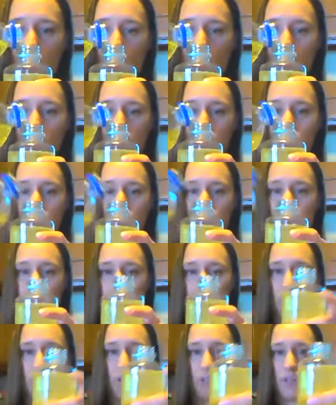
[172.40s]
that much
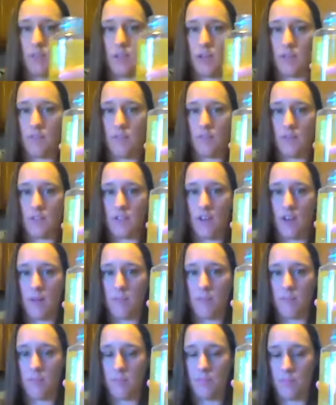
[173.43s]
at the very top
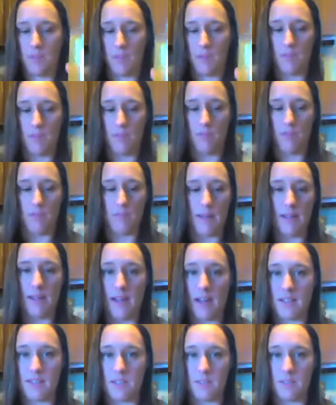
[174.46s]
for my
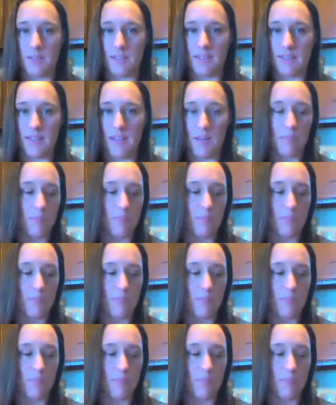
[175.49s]
gas to escape.